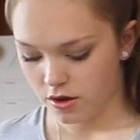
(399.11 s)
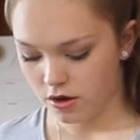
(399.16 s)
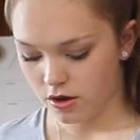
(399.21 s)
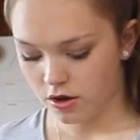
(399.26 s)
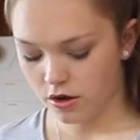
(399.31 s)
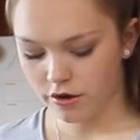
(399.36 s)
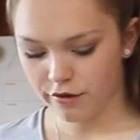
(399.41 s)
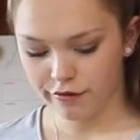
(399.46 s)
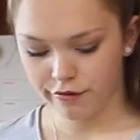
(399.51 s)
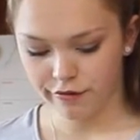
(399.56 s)

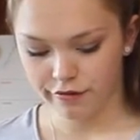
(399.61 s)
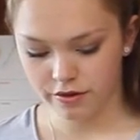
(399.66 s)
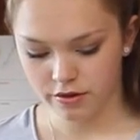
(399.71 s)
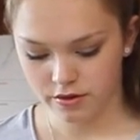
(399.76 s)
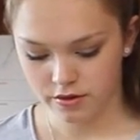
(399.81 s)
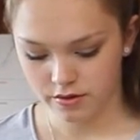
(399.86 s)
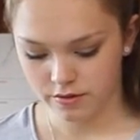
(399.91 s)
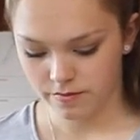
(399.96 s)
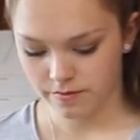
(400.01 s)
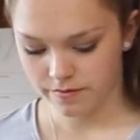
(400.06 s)
off
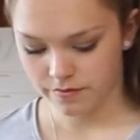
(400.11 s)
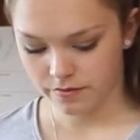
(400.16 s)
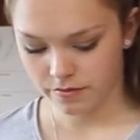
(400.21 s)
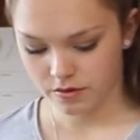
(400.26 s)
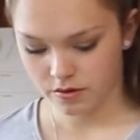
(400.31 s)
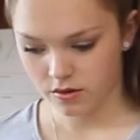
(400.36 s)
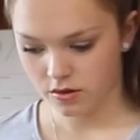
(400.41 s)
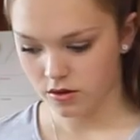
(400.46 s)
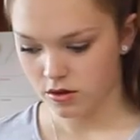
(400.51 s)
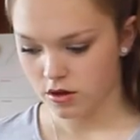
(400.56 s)

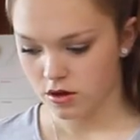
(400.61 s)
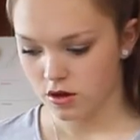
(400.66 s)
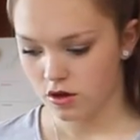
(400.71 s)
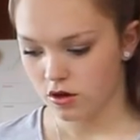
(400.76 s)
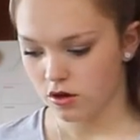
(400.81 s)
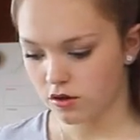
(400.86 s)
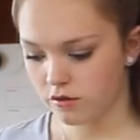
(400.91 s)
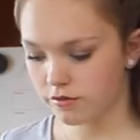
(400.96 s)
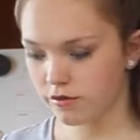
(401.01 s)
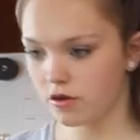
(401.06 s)

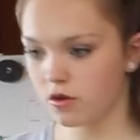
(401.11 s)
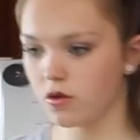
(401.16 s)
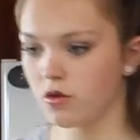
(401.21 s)
of the